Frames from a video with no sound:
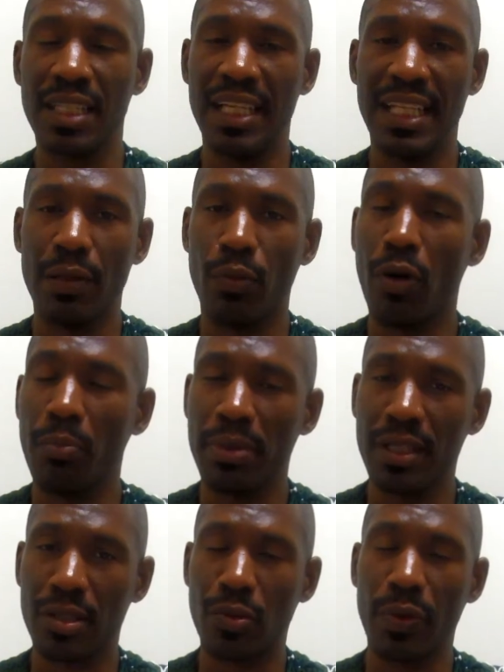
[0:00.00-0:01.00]
and there won't be
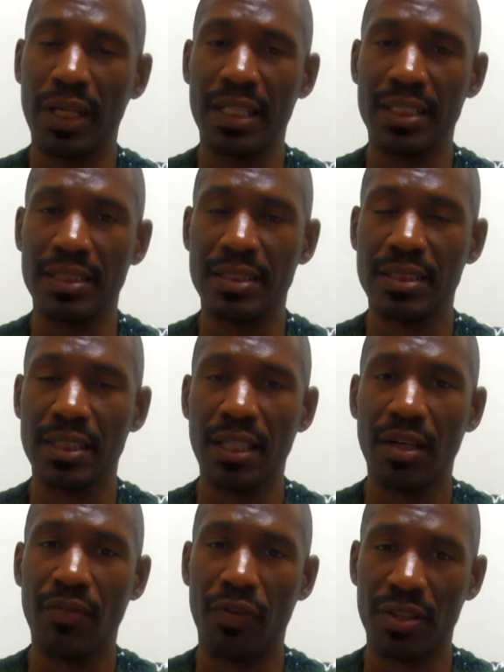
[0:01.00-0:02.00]
a quiz
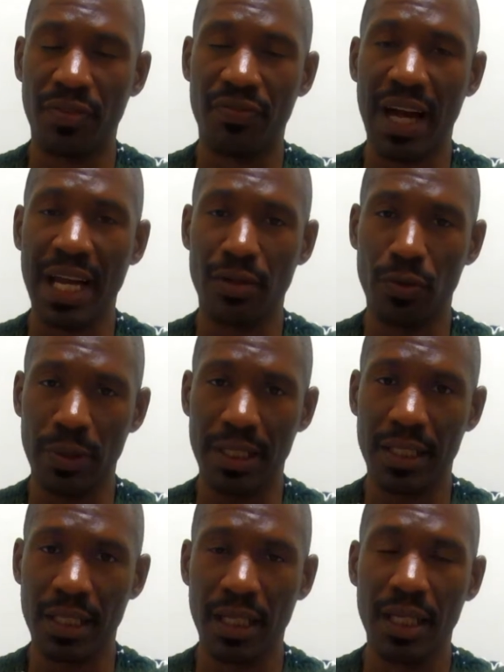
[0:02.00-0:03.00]
for the final week.